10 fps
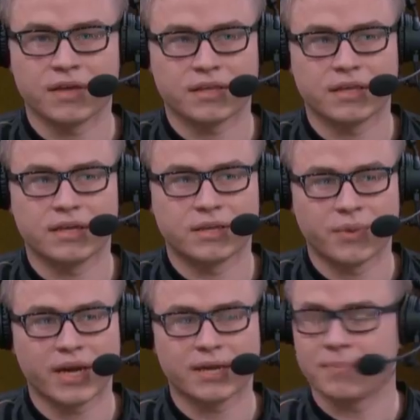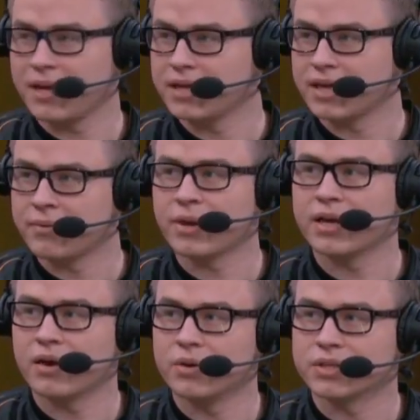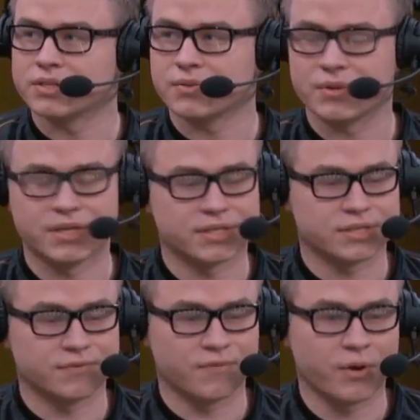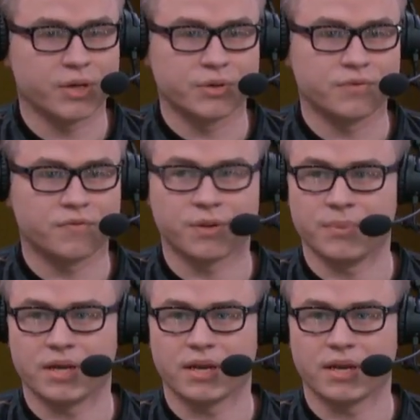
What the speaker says: the way they play the game right now is very good for the meta.